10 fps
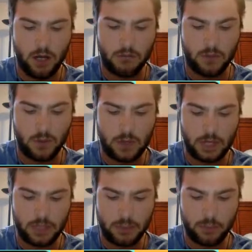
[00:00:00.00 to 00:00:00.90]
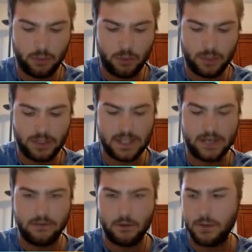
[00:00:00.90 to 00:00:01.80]
so I'd actually be pretty
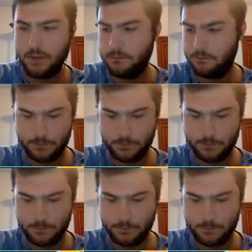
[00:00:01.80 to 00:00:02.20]
safe from him.